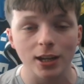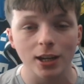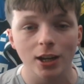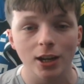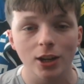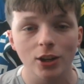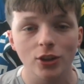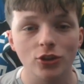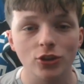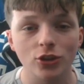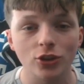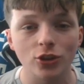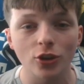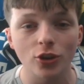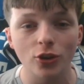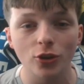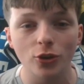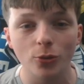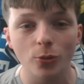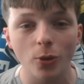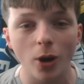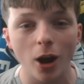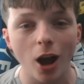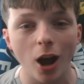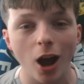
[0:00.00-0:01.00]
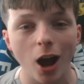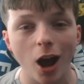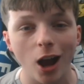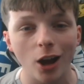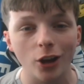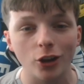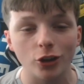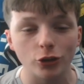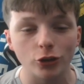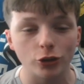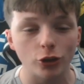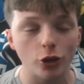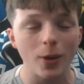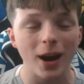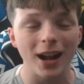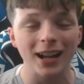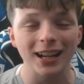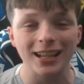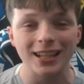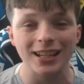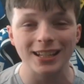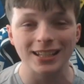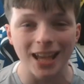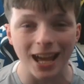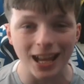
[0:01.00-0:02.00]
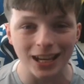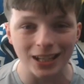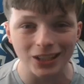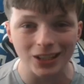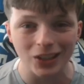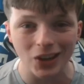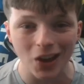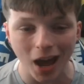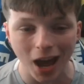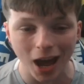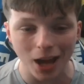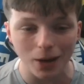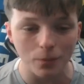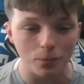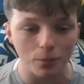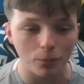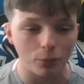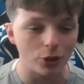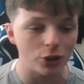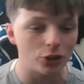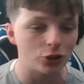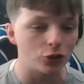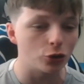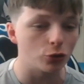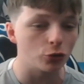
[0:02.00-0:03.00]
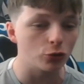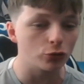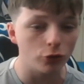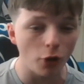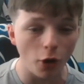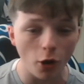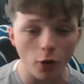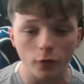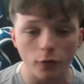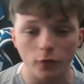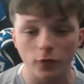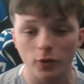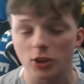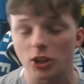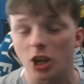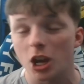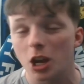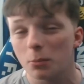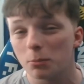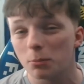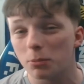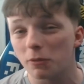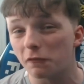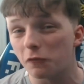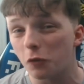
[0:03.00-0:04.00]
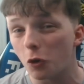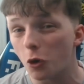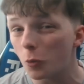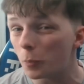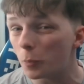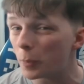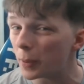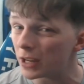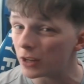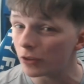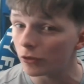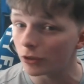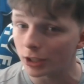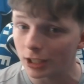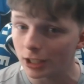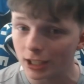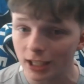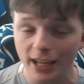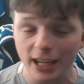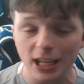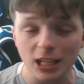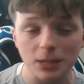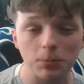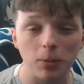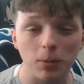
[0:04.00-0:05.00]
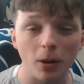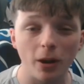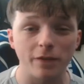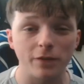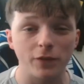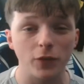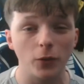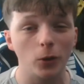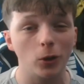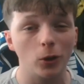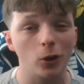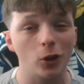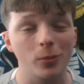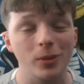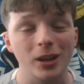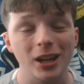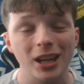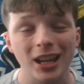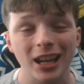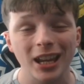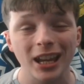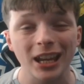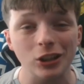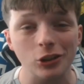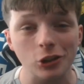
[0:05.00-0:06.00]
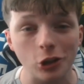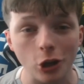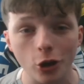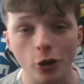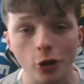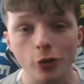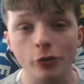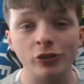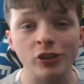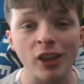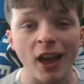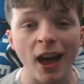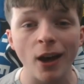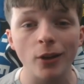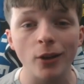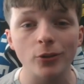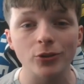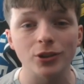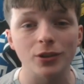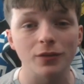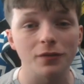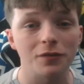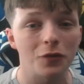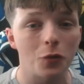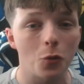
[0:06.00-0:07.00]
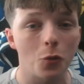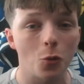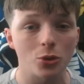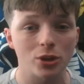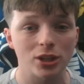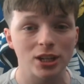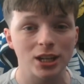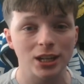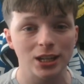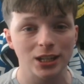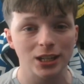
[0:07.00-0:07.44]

to Crewe Alexandra and Bristol Rovers before being released by Fulham in 2014.